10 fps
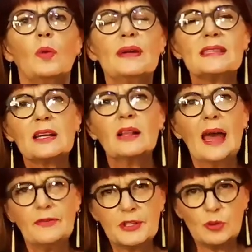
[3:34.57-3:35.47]
We still
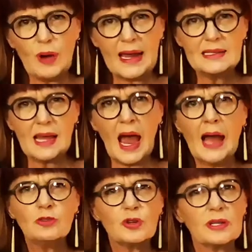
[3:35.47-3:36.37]
have to raise
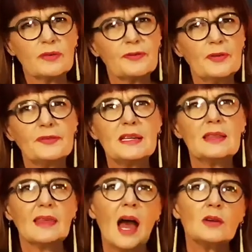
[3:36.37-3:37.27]

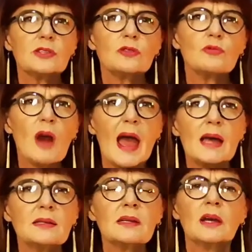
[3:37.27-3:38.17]
150,000
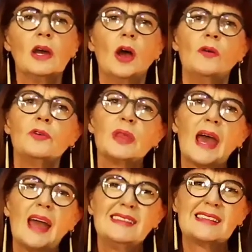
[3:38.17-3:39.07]
rand for the
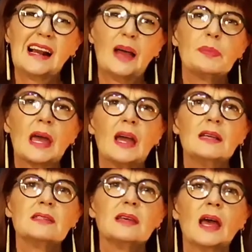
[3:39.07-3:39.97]
Haze Club
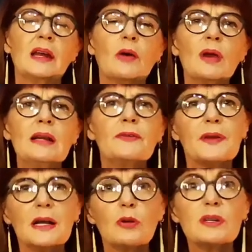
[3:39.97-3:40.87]
case, and I really
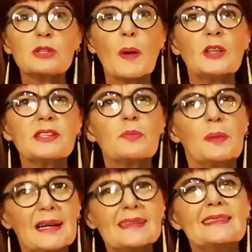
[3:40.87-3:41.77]
feel a
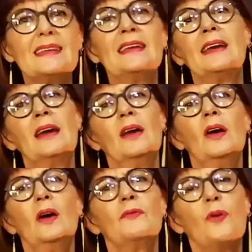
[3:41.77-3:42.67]
responsibility
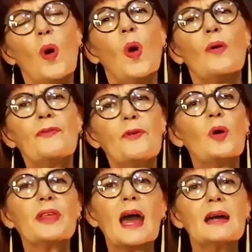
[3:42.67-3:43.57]
for
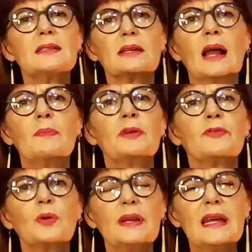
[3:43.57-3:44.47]
for the Haze Club and
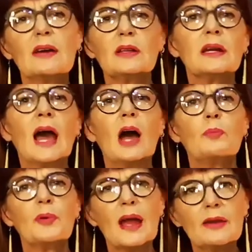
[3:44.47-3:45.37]
for Neil and
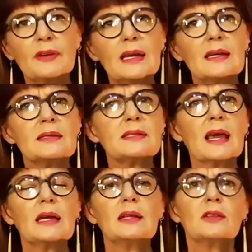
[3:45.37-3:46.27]
how brave he is
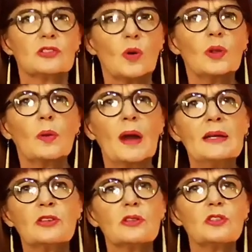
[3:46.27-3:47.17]
taking this all the
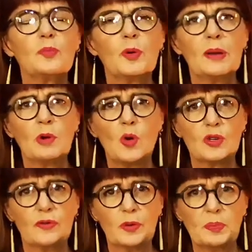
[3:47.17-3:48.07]
way to the Supreme
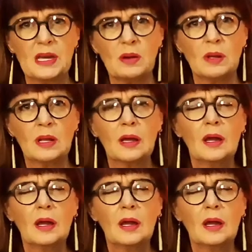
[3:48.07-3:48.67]
Court of Appeal.